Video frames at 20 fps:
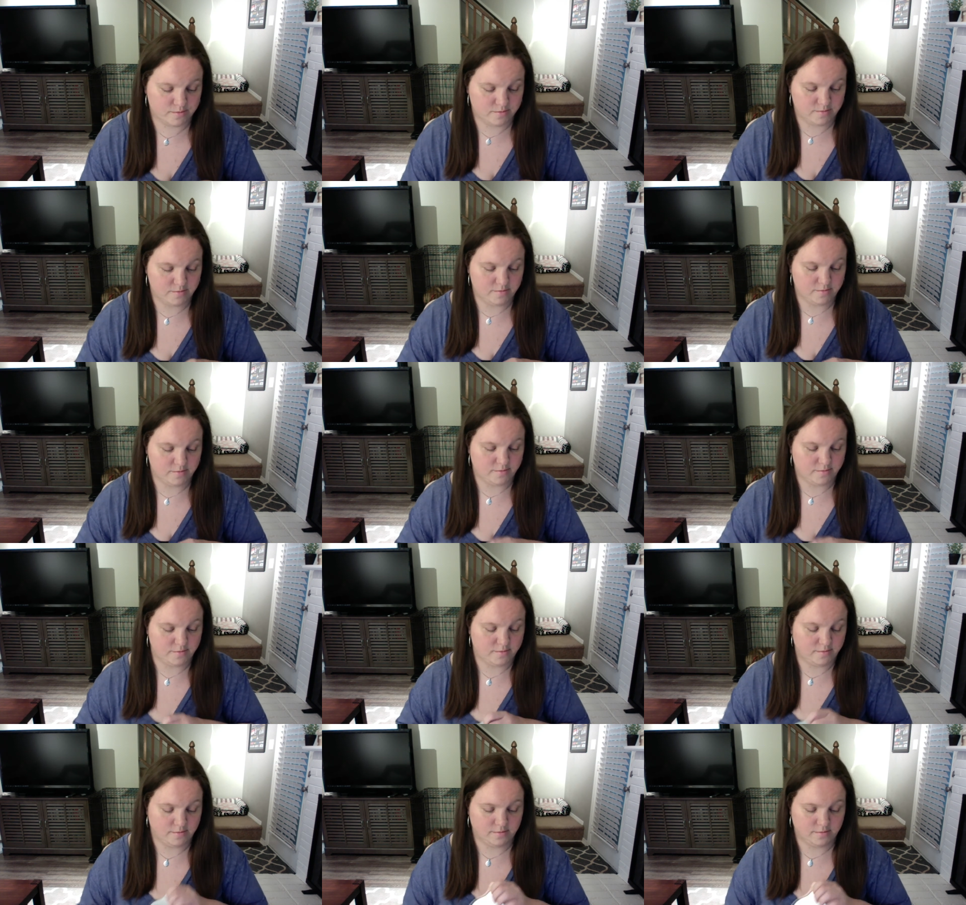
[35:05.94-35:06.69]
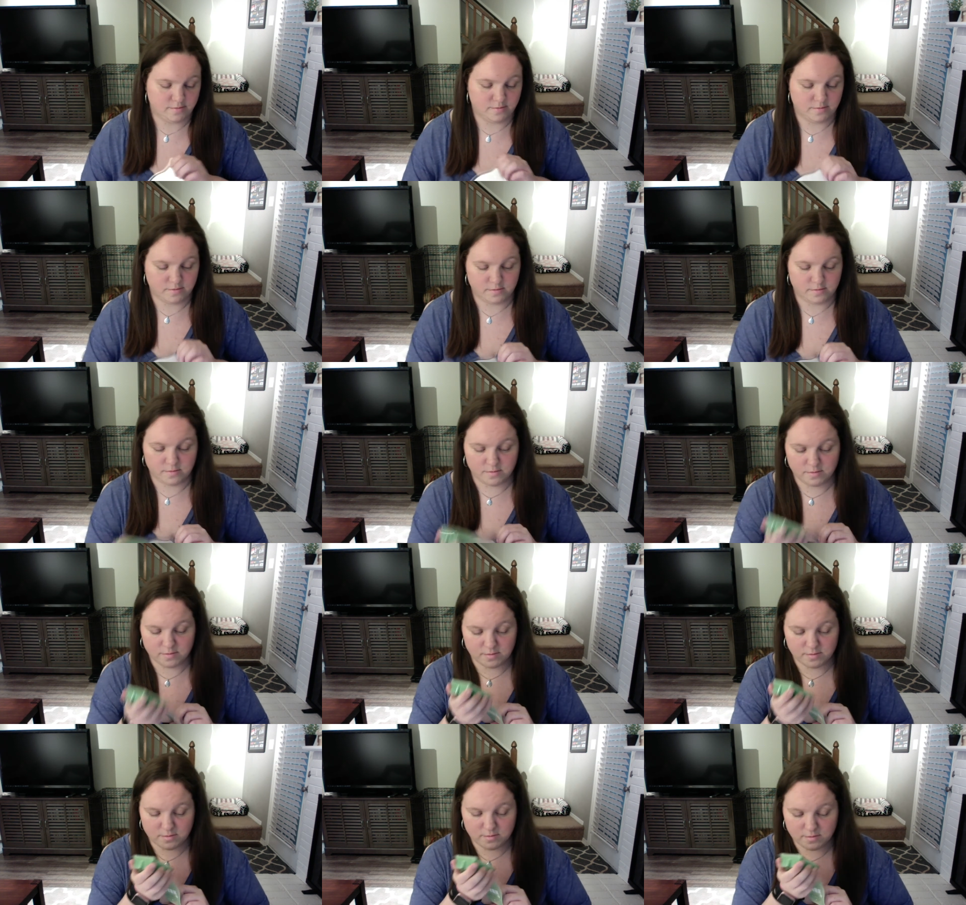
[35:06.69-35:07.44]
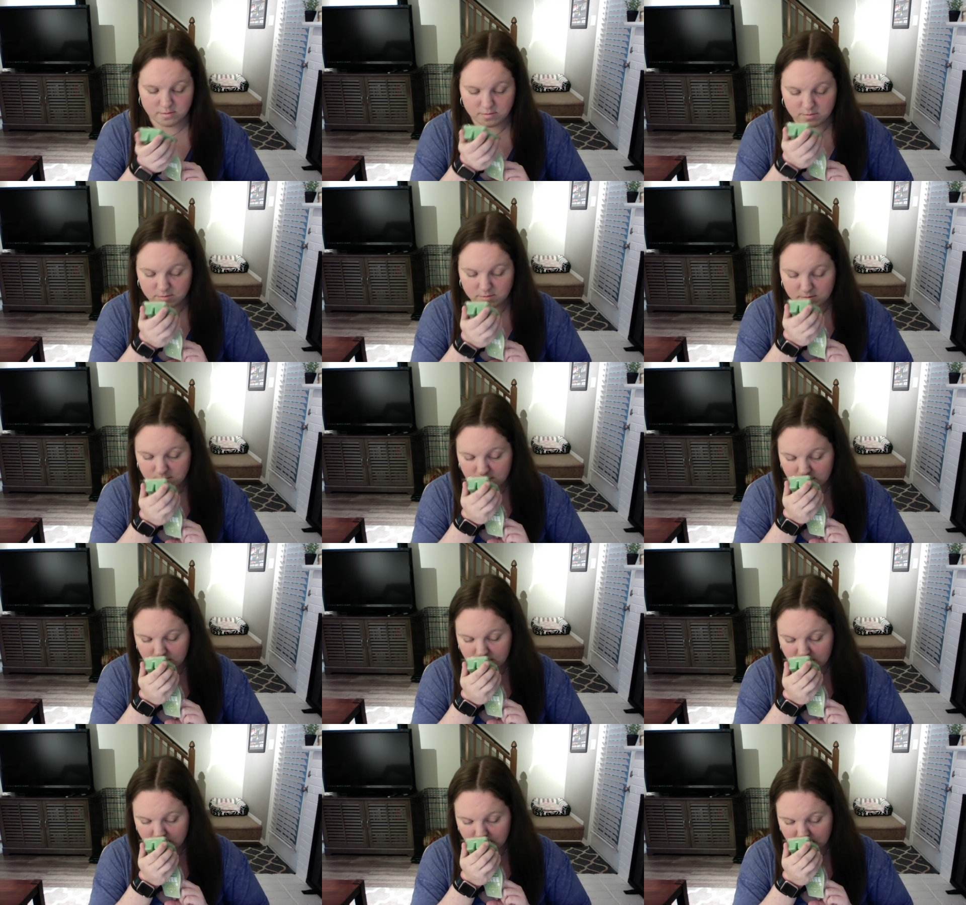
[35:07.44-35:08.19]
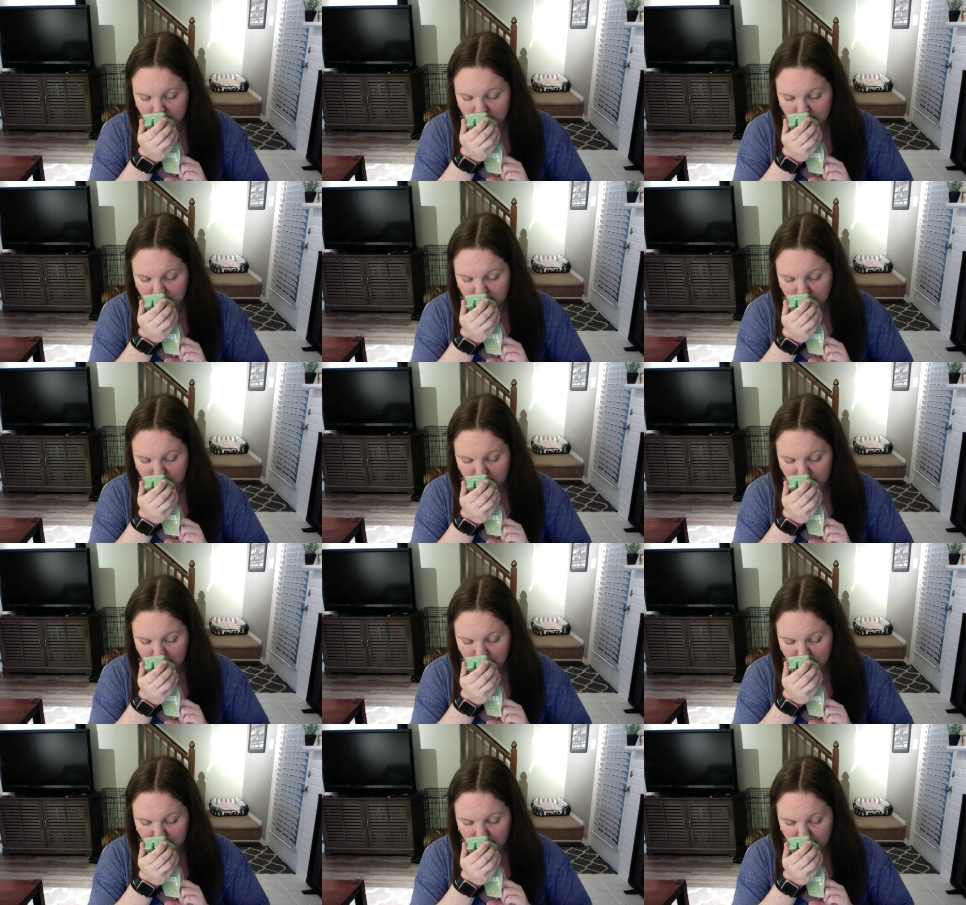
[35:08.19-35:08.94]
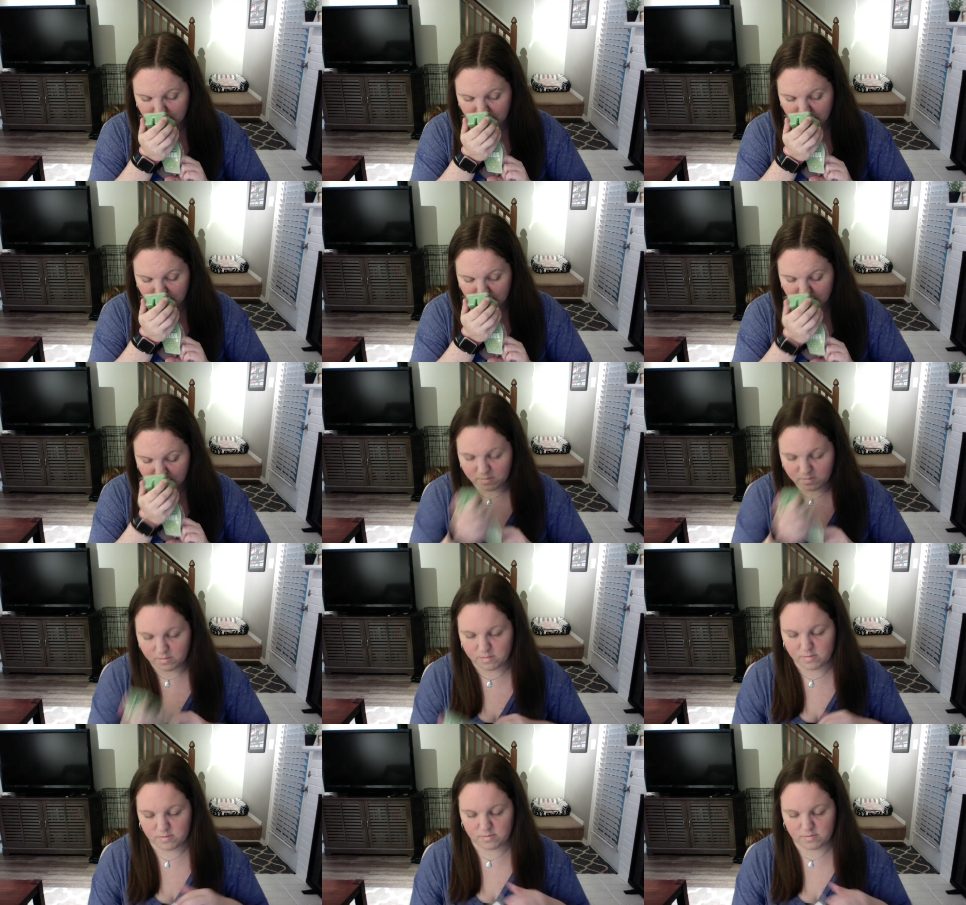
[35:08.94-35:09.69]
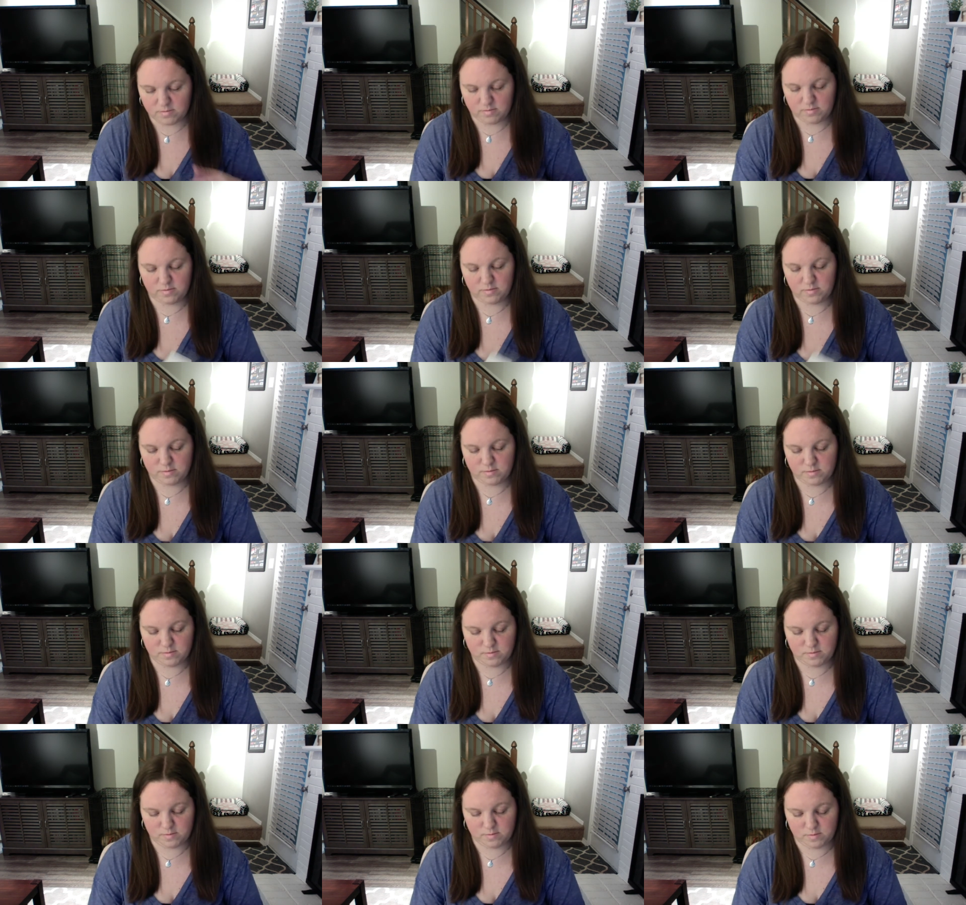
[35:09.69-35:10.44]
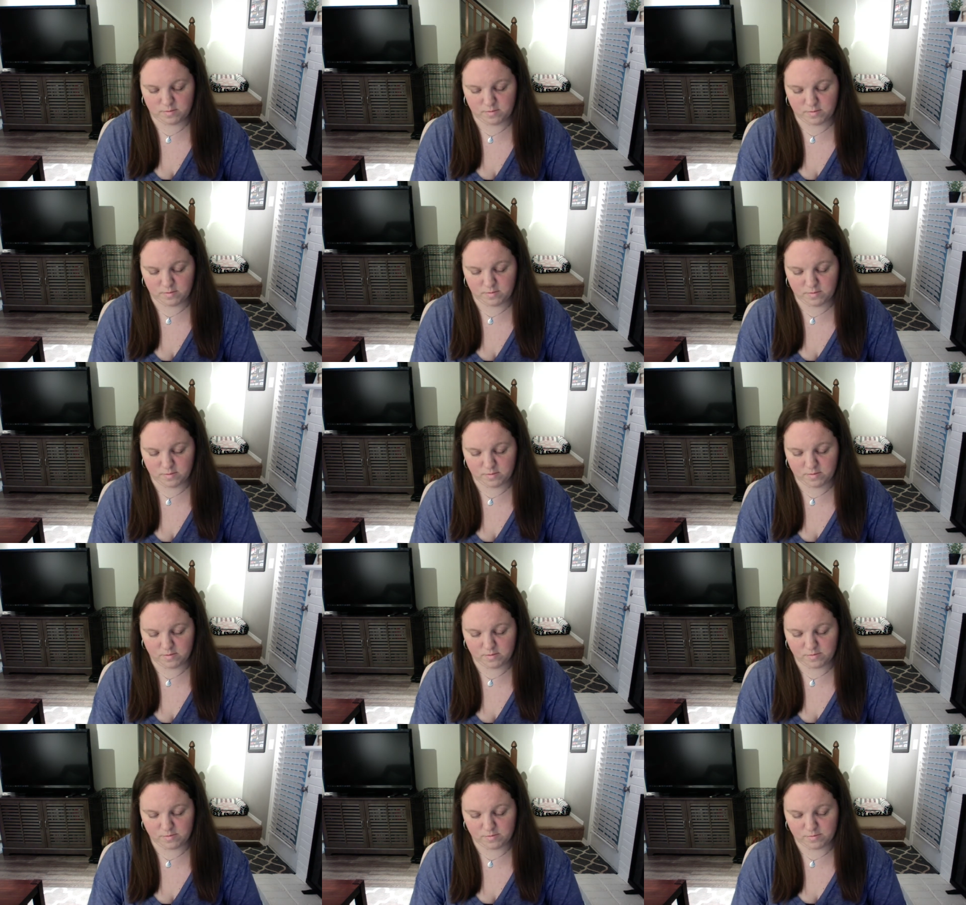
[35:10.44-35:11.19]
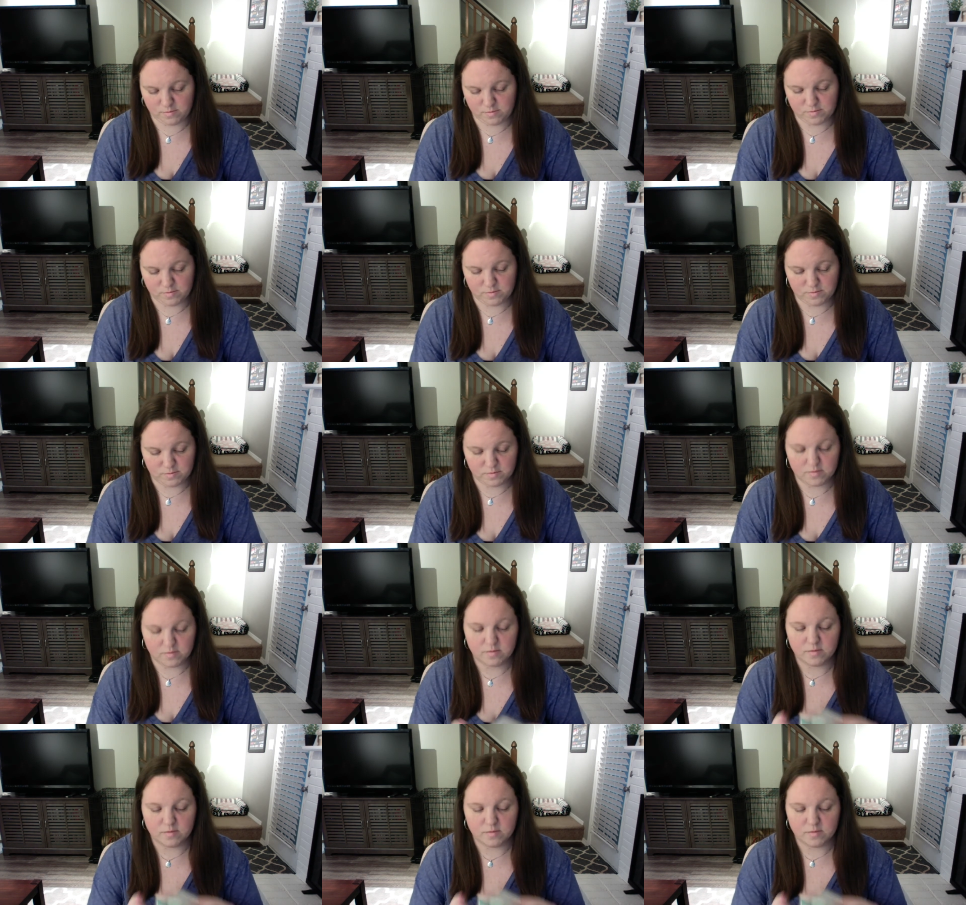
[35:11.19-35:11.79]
(silence)